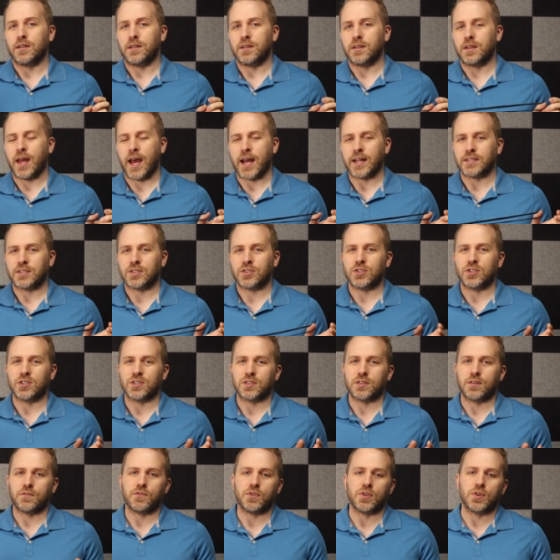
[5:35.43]
That's
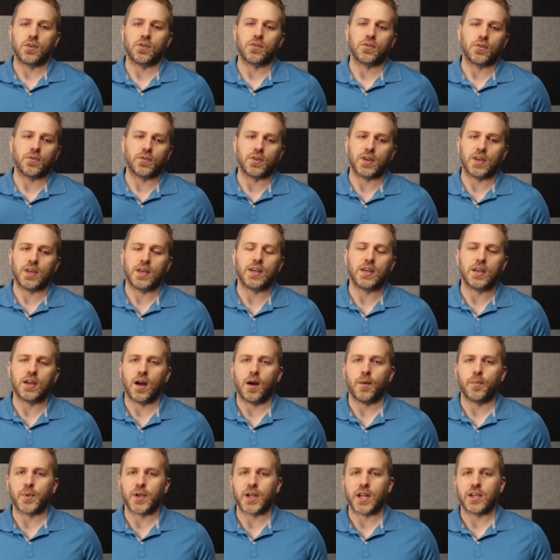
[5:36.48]
just if you don't know the key
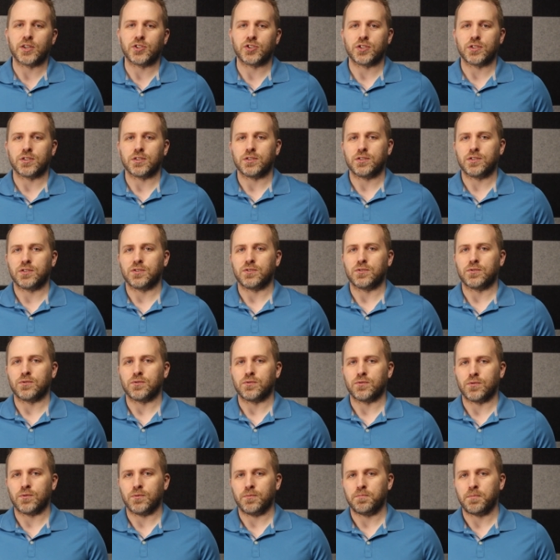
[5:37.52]
combination to